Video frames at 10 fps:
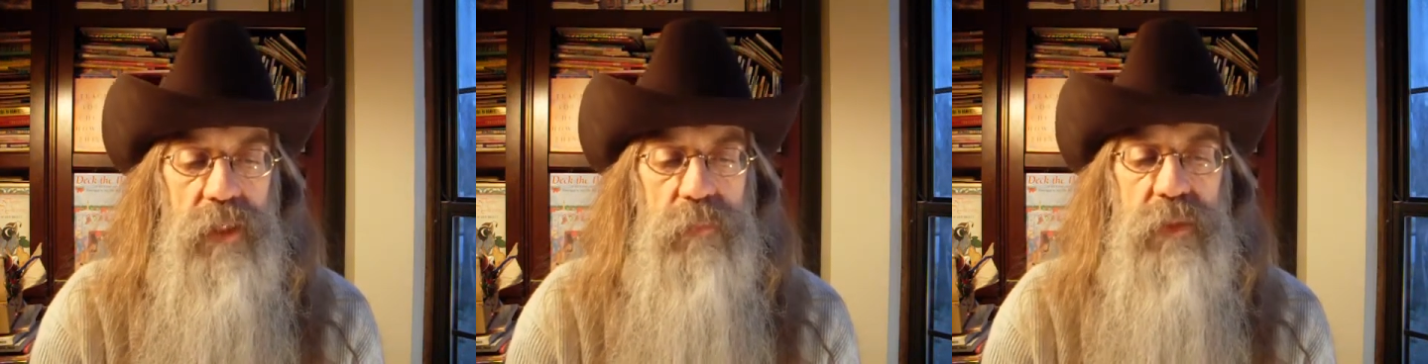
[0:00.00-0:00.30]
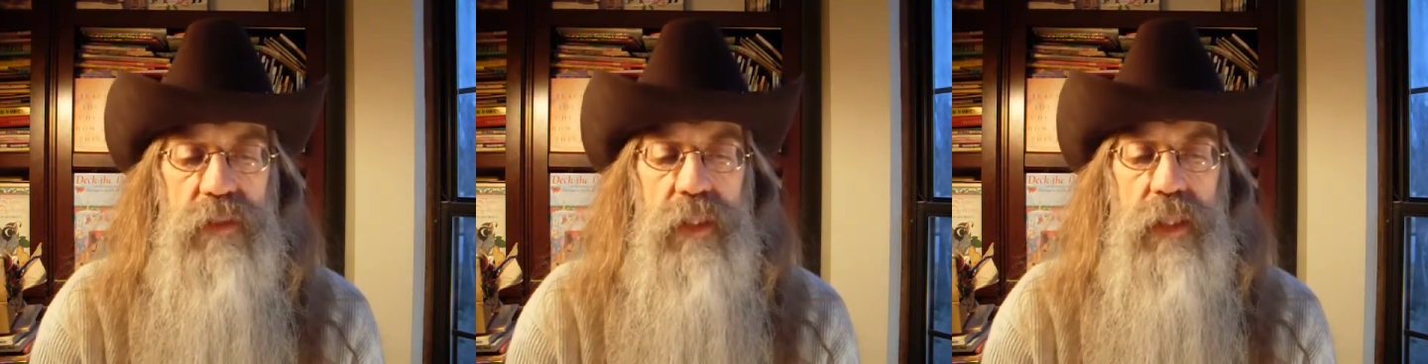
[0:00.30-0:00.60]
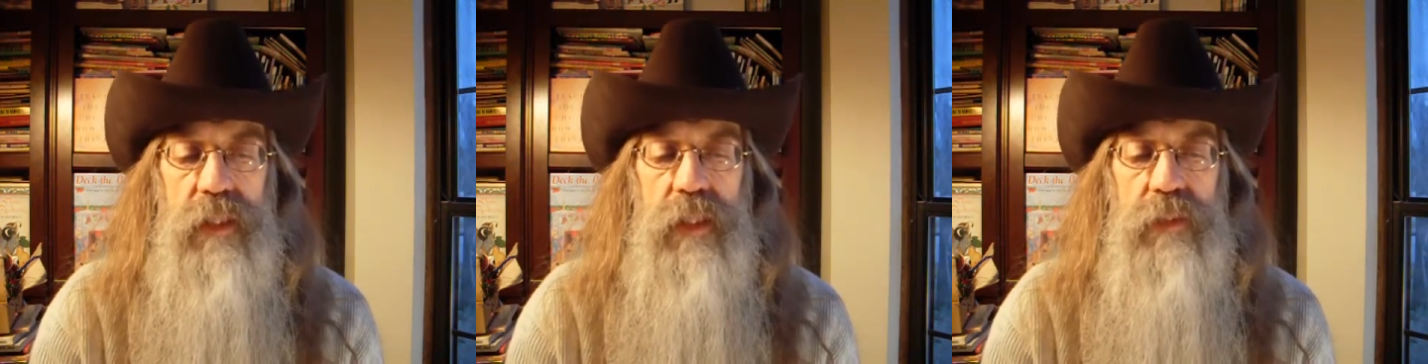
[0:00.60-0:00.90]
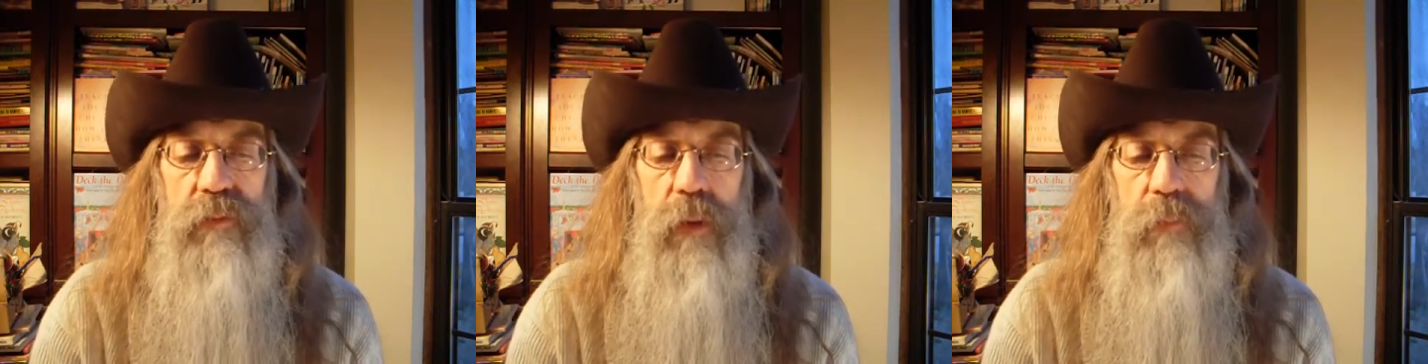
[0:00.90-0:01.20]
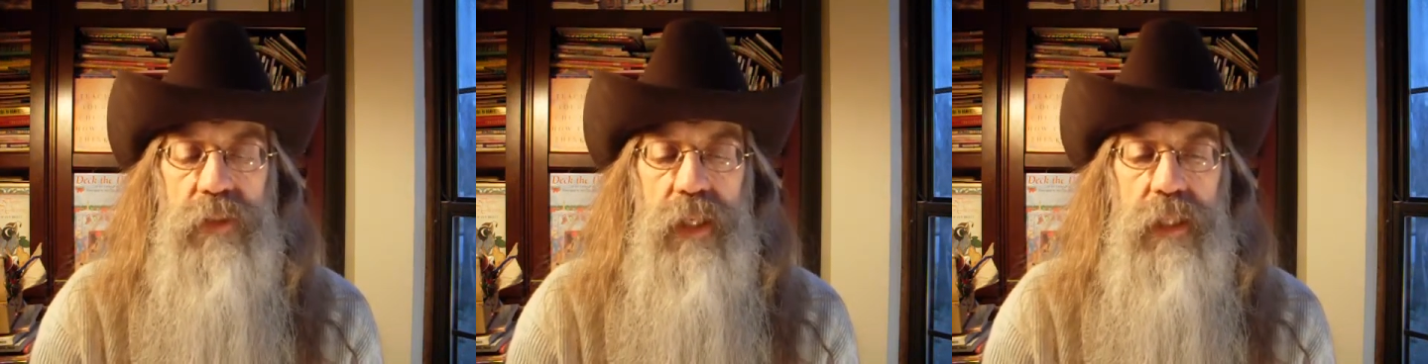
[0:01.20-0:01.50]
has been selected as
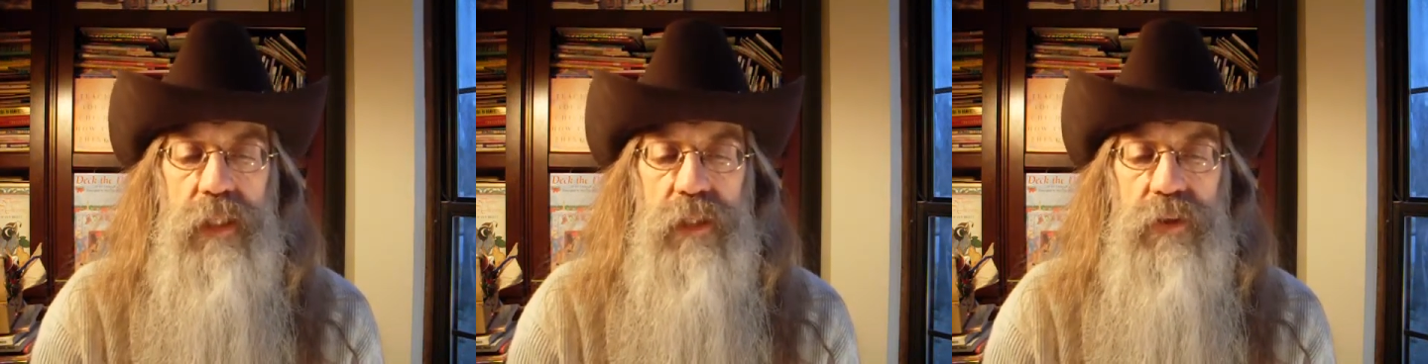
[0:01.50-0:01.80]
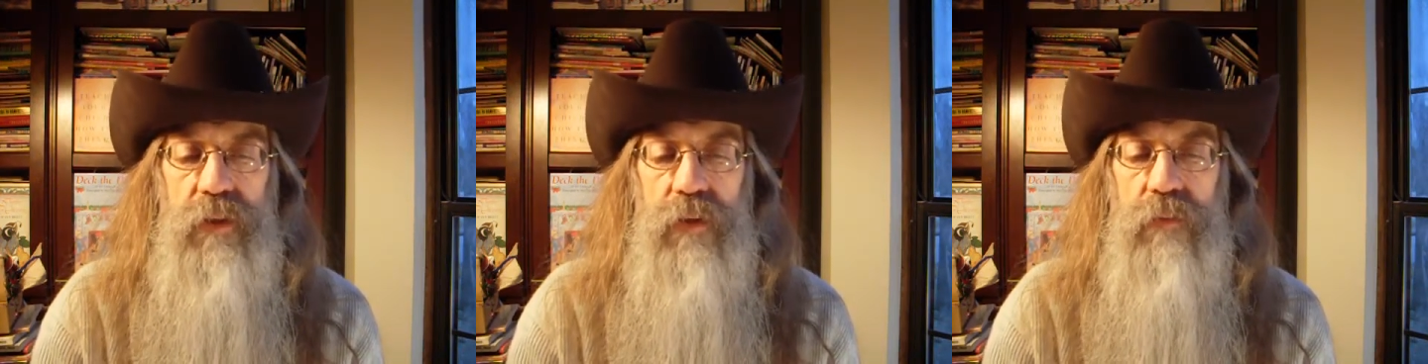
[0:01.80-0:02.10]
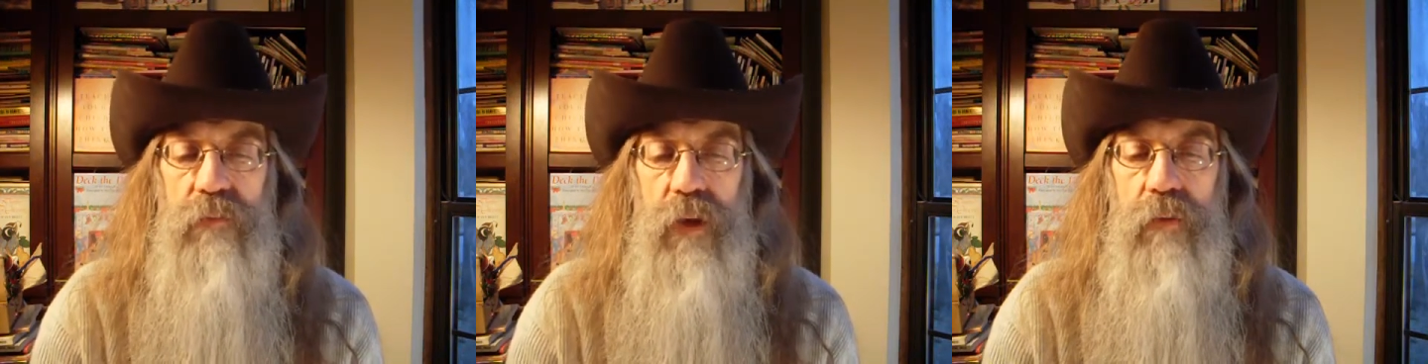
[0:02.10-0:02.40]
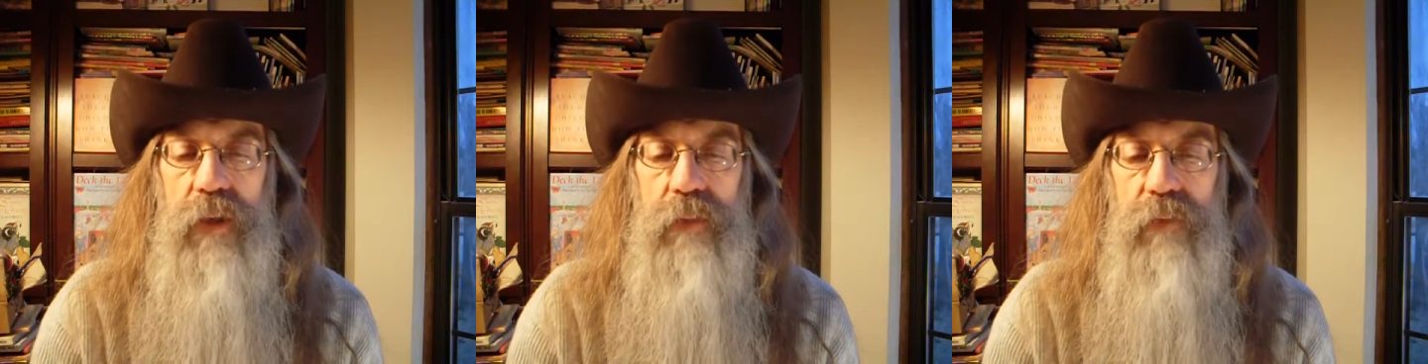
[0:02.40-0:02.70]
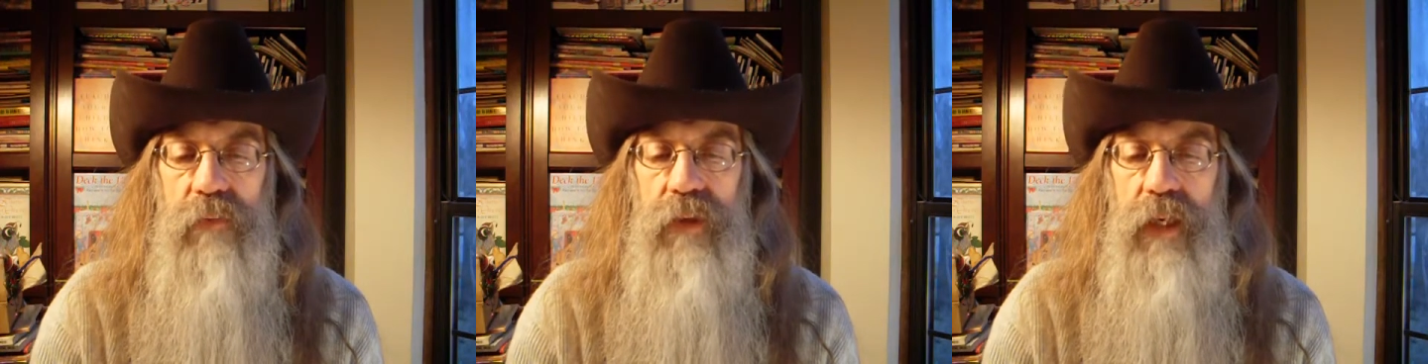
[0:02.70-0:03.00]
representing the eternal
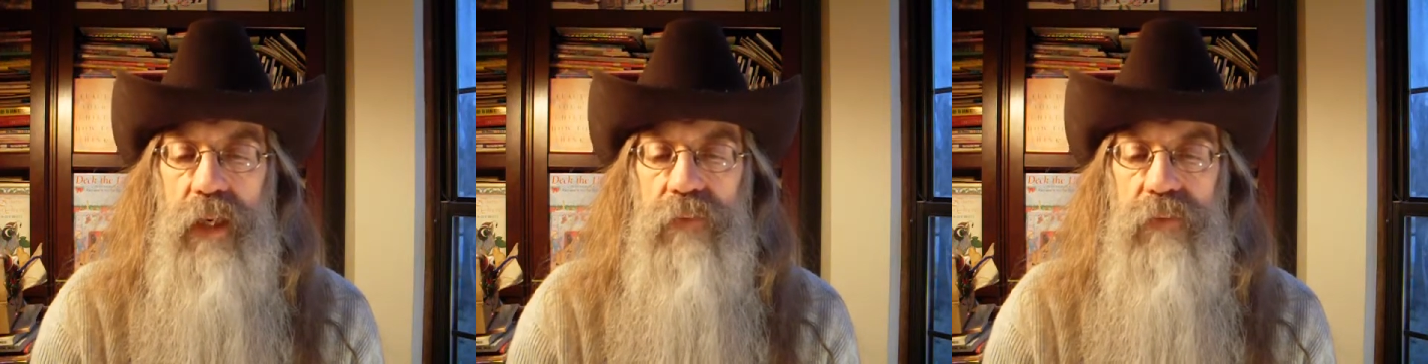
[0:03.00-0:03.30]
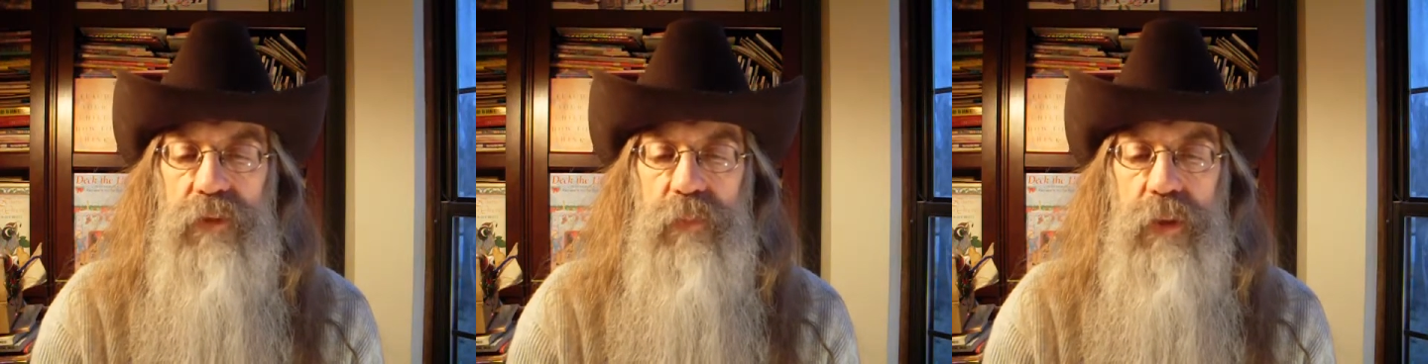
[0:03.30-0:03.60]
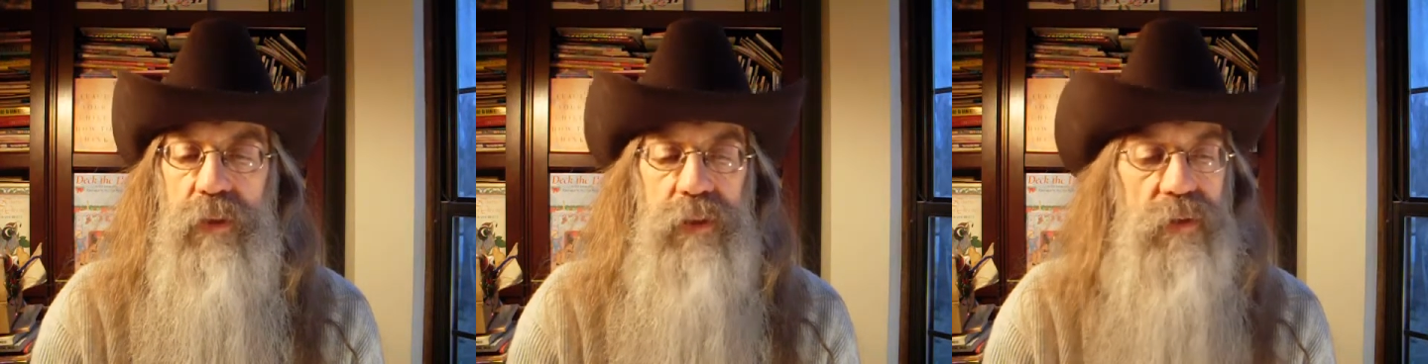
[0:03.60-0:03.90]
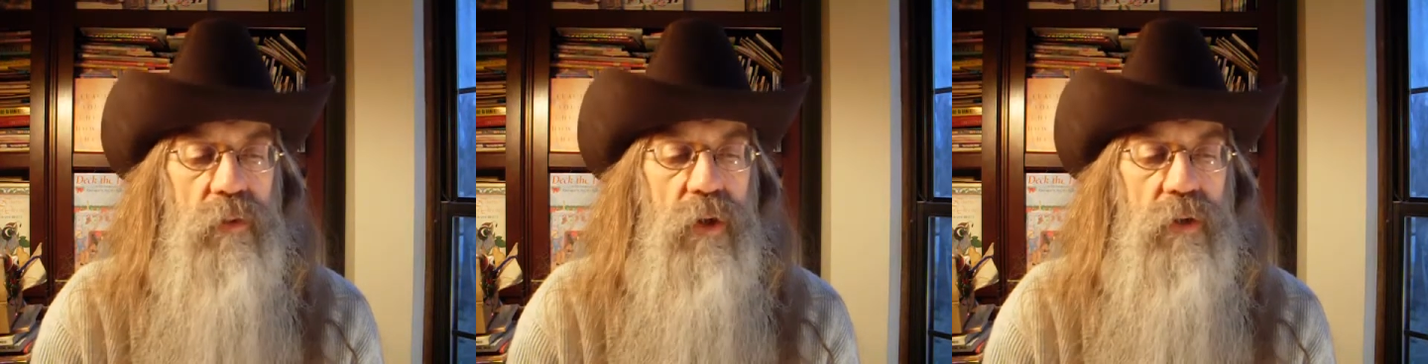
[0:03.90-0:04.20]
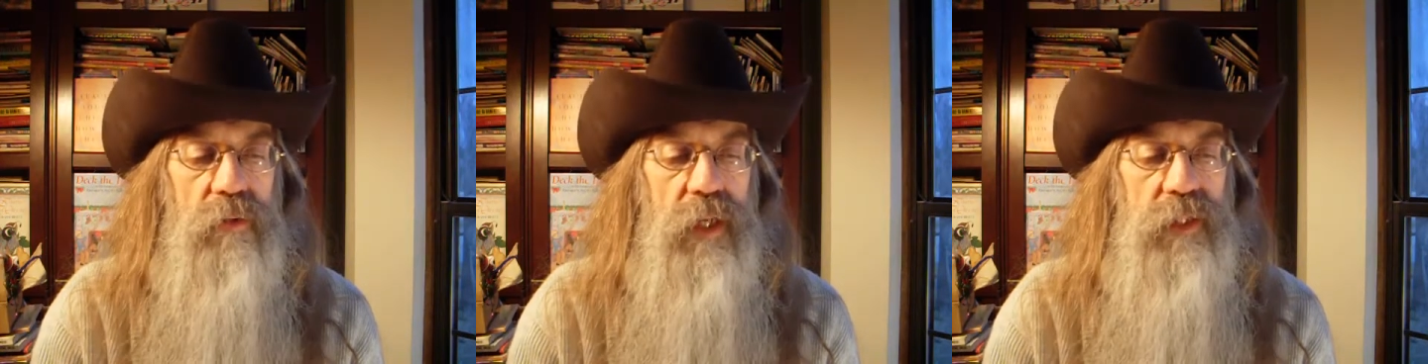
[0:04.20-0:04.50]
flowing of the life of the Spirit into
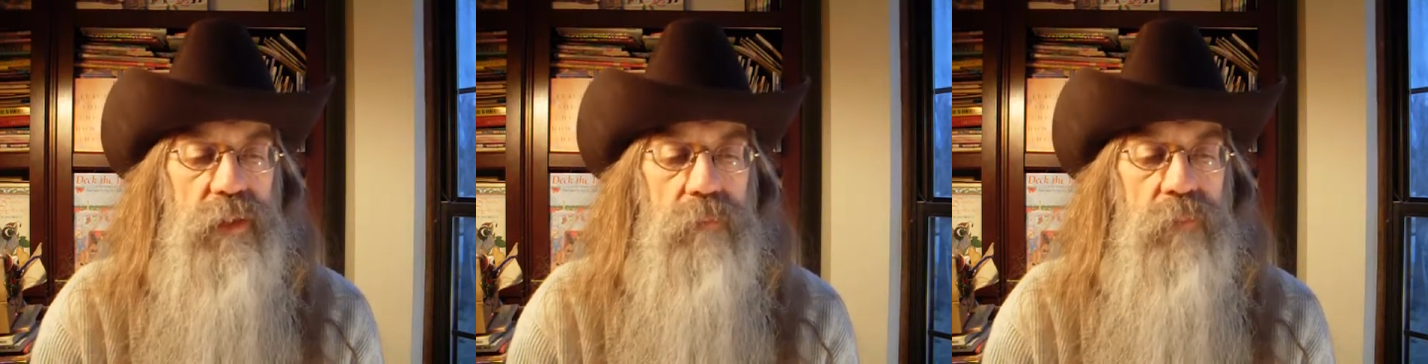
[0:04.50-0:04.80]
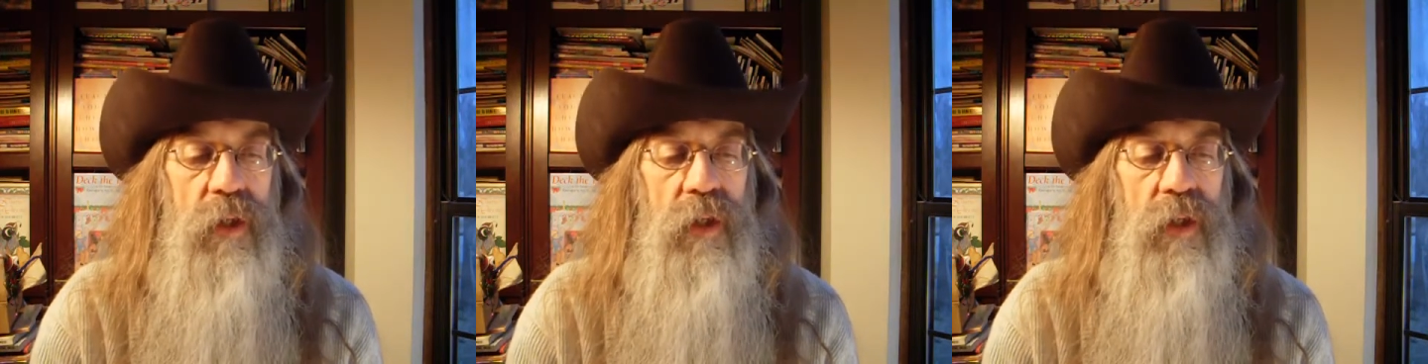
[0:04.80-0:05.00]
all creation,